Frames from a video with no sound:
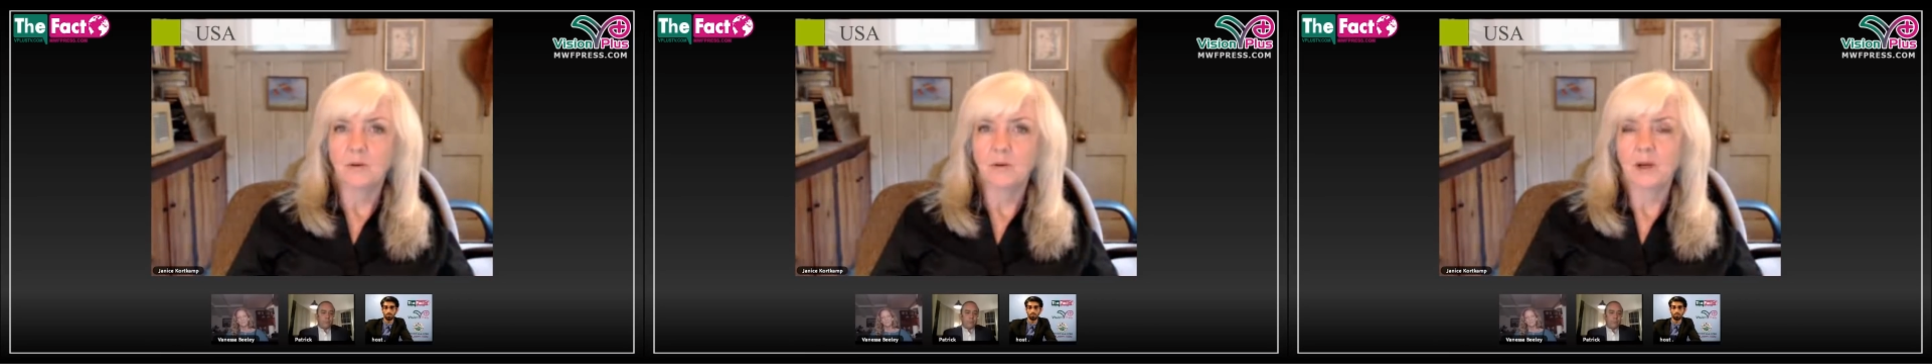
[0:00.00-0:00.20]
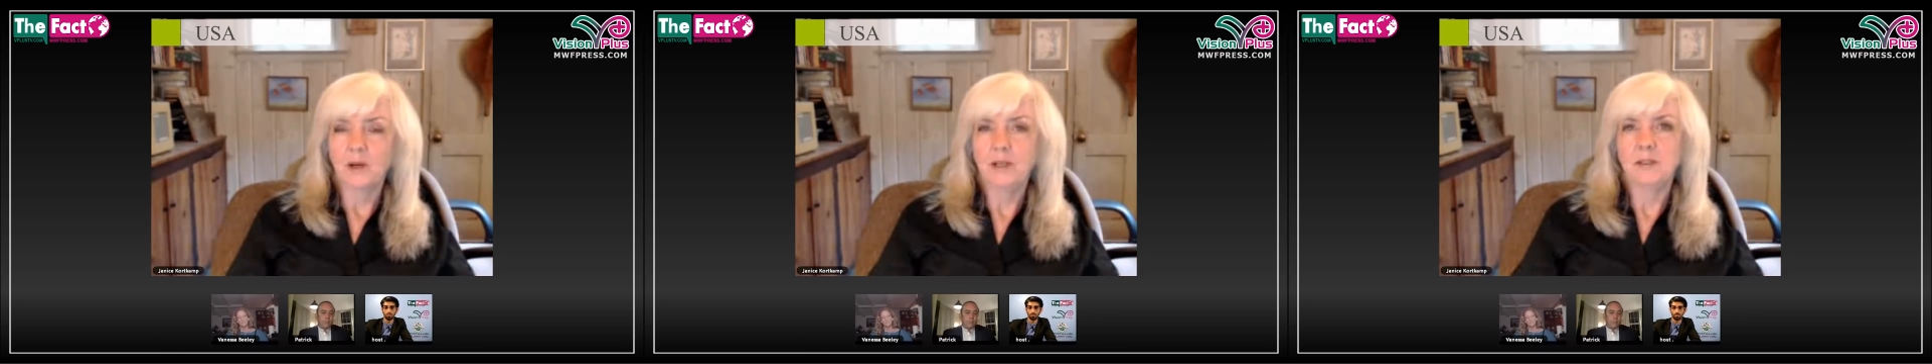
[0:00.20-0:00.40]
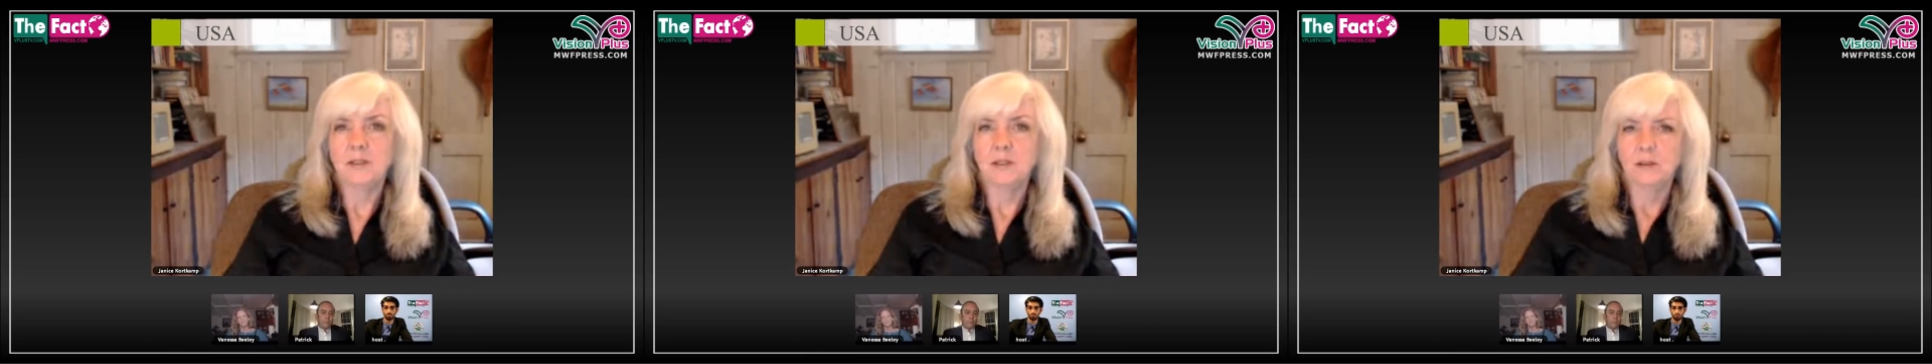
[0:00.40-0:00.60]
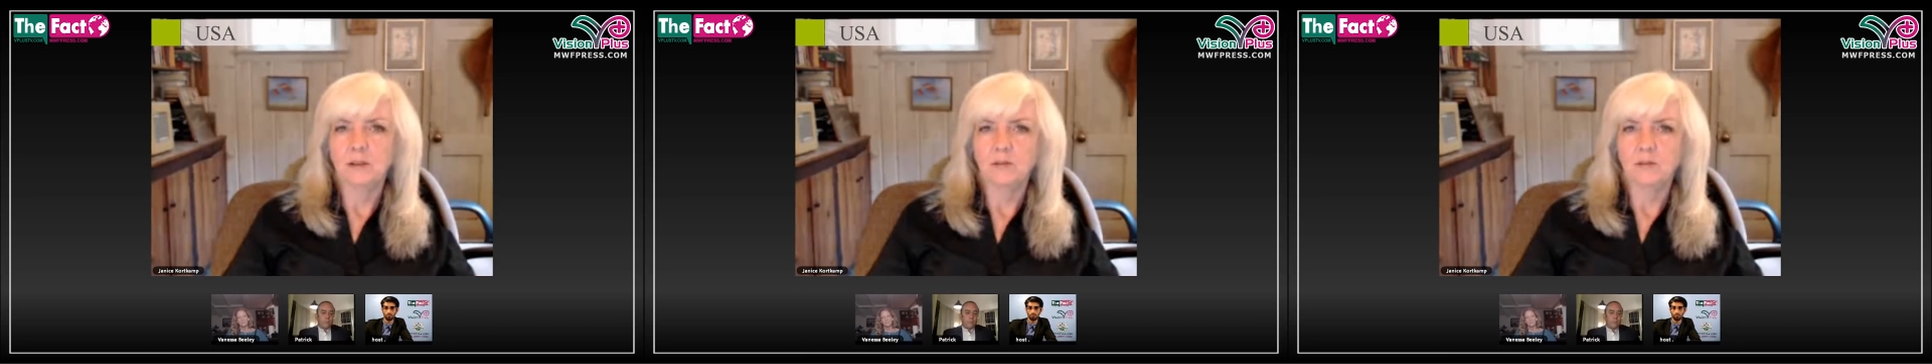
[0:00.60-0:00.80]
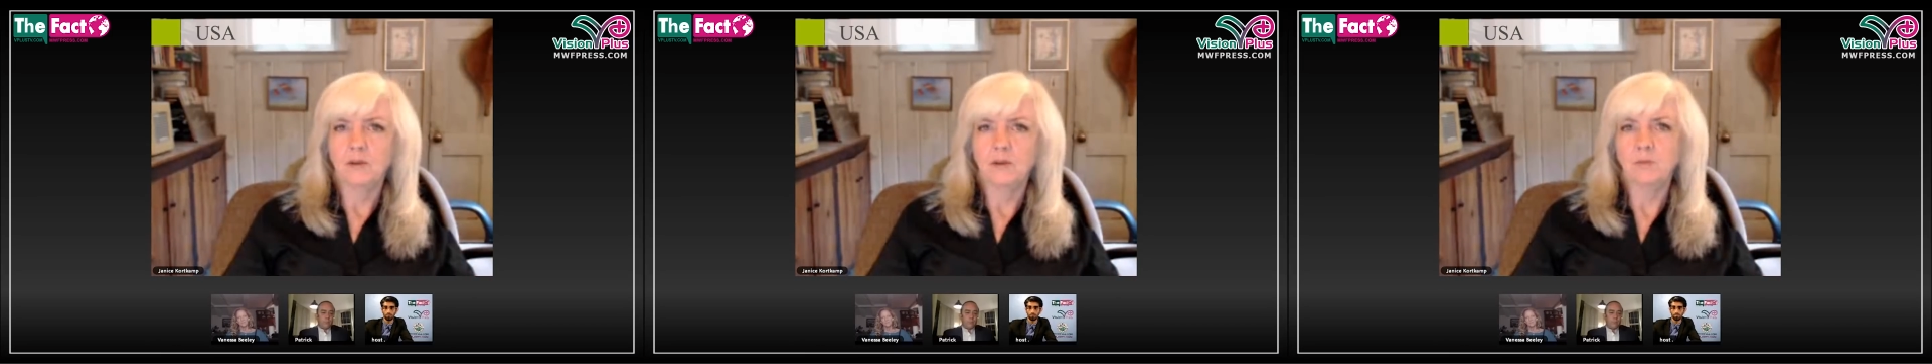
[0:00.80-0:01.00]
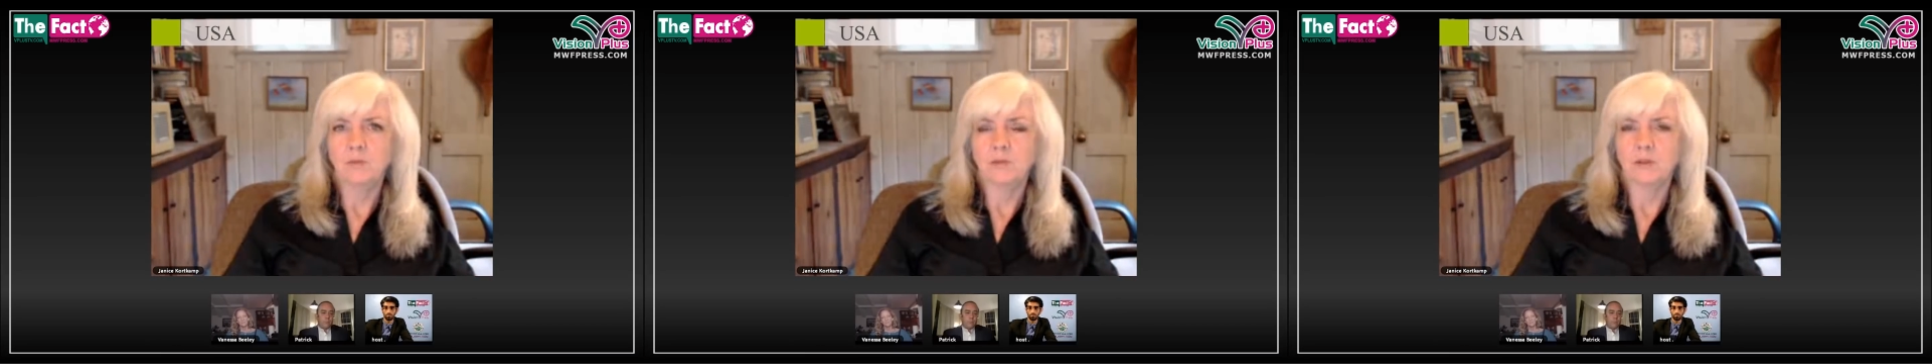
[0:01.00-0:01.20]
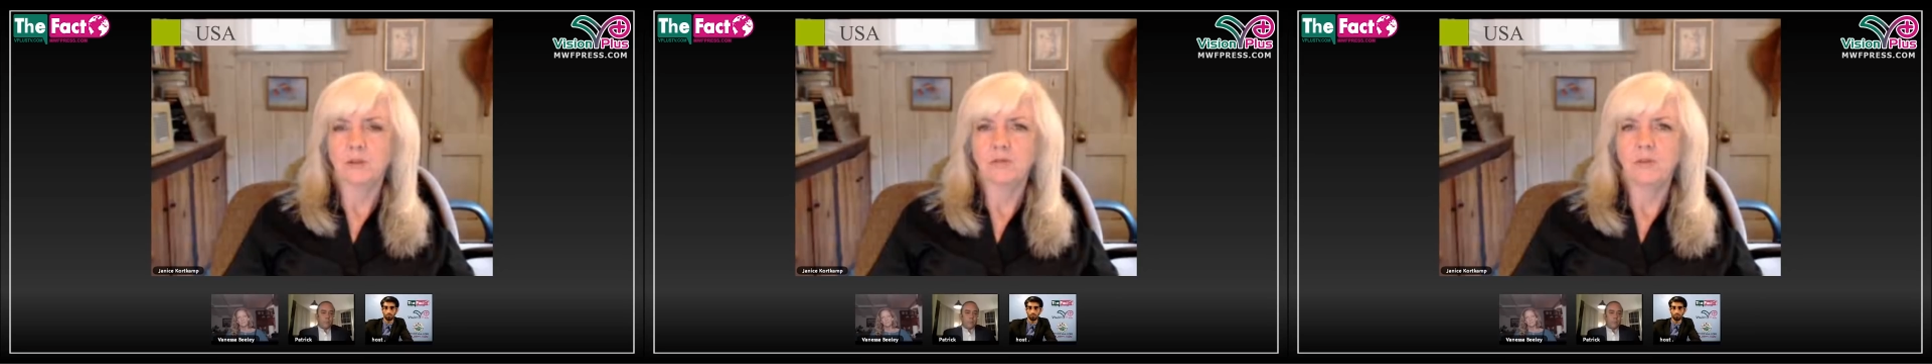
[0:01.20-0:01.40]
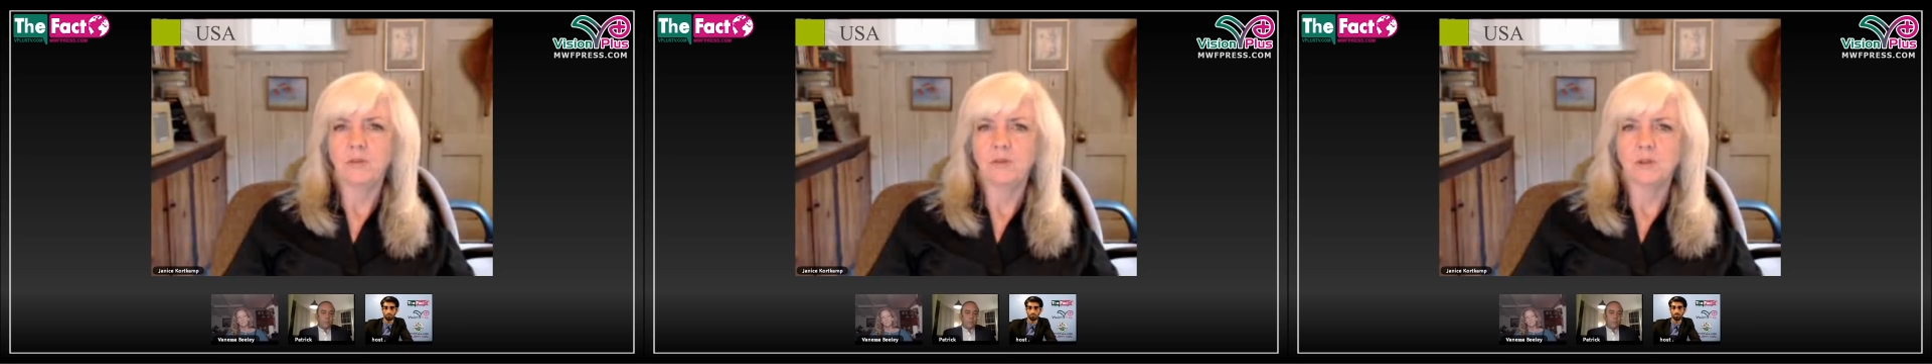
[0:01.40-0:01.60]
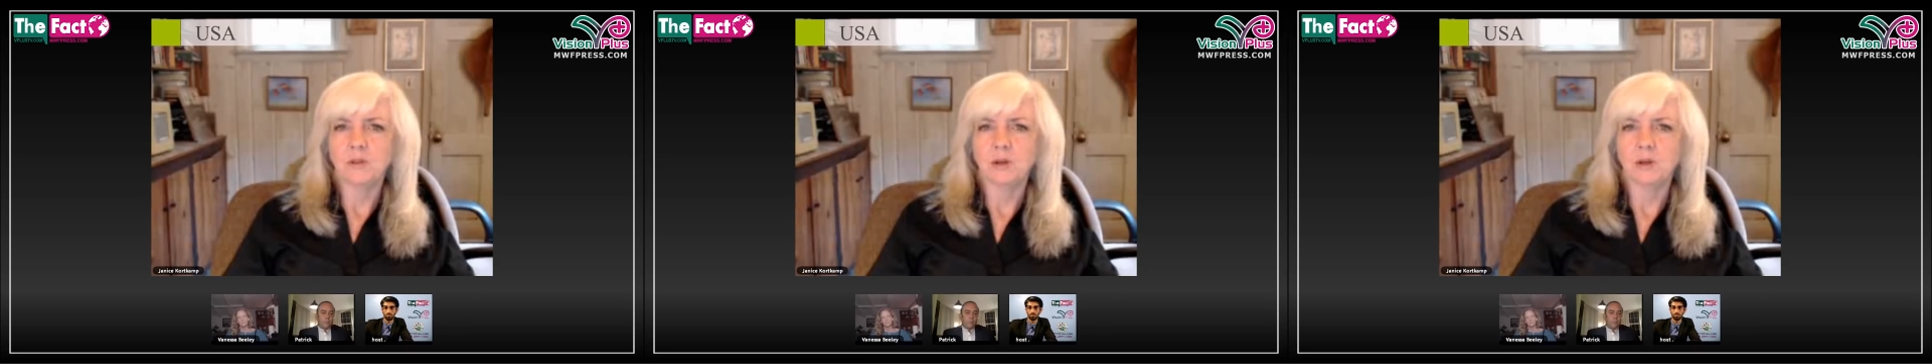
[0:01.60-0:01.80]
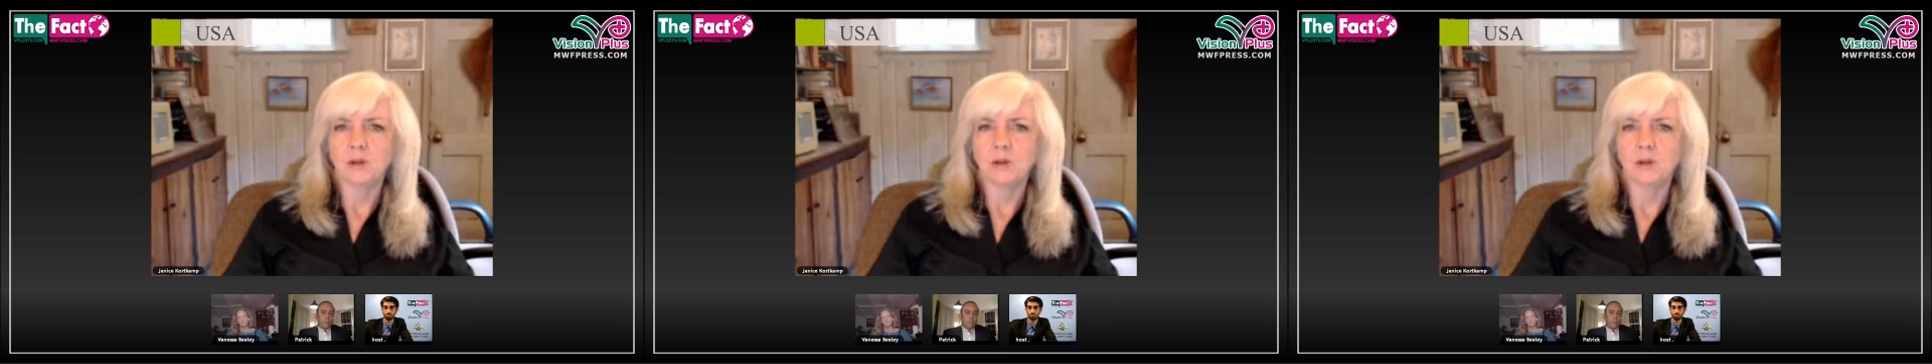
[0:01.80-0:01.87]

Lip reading: deal of hope for the future,